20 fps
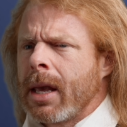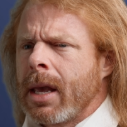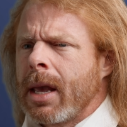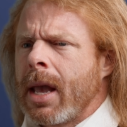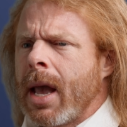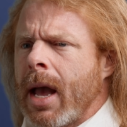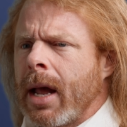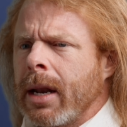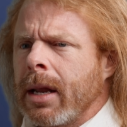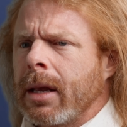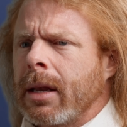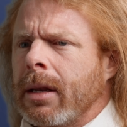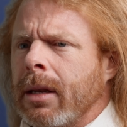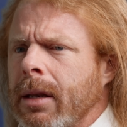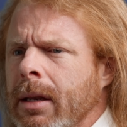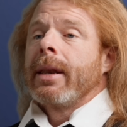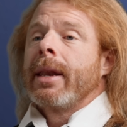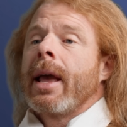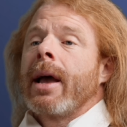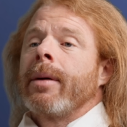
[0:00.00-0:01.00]
Got it.
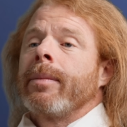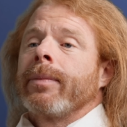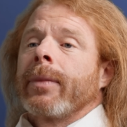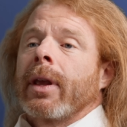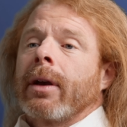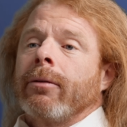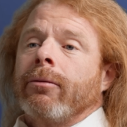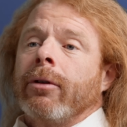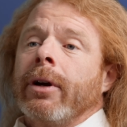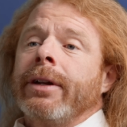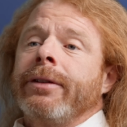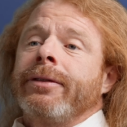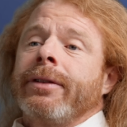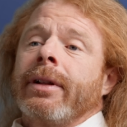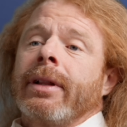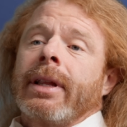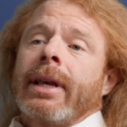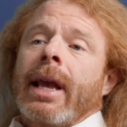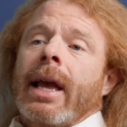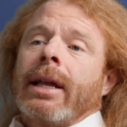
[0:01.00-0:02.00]
Now,
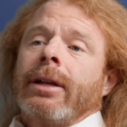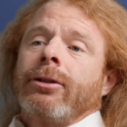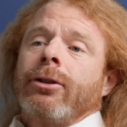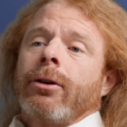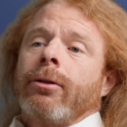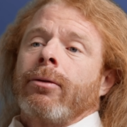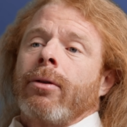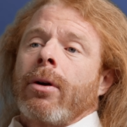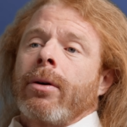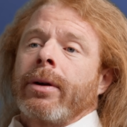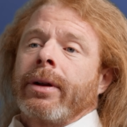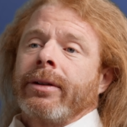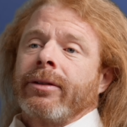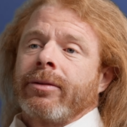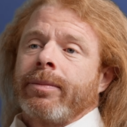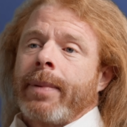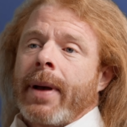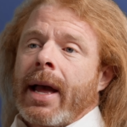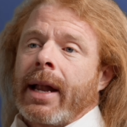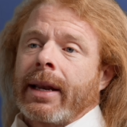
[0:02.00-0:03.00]
recently on Joe
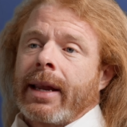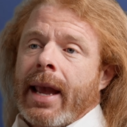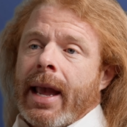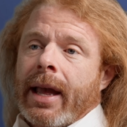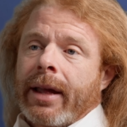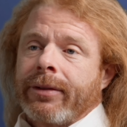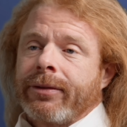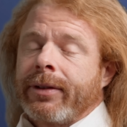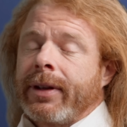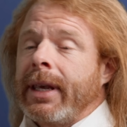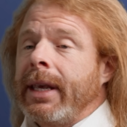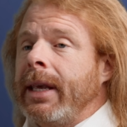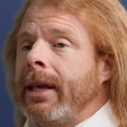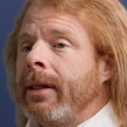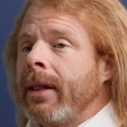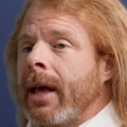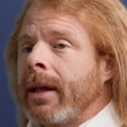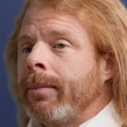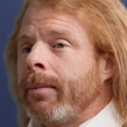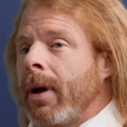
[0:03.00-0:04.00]
Rogan's podcast,
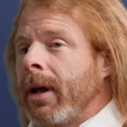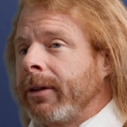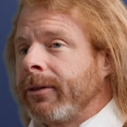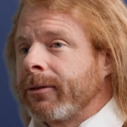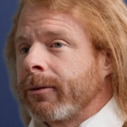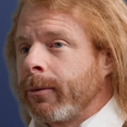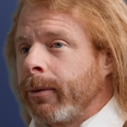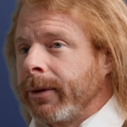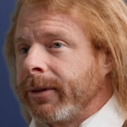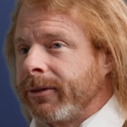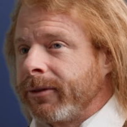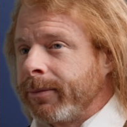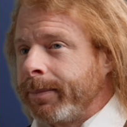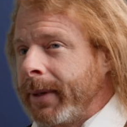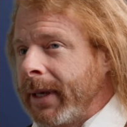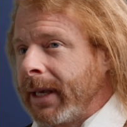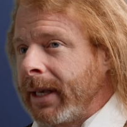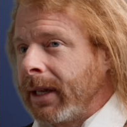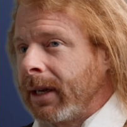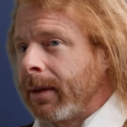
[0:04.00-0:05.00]
Elon Musk was
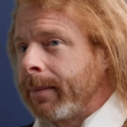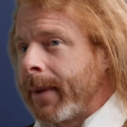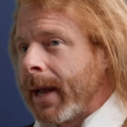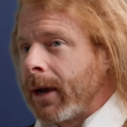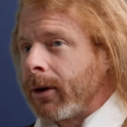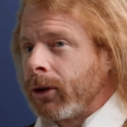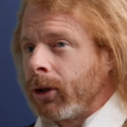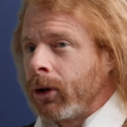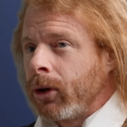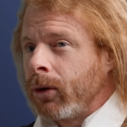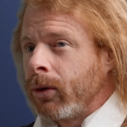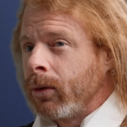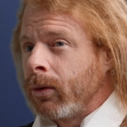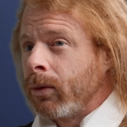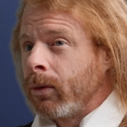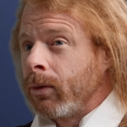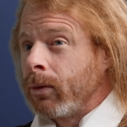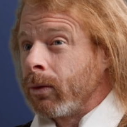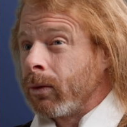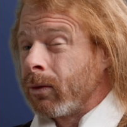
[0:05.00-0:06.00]
speaking about
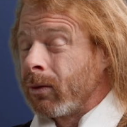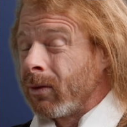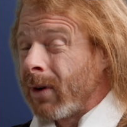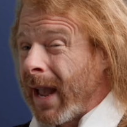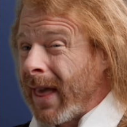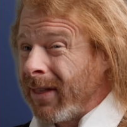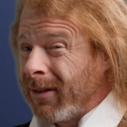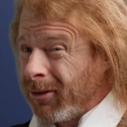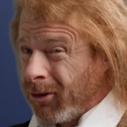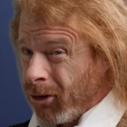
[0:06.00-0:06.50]
you rather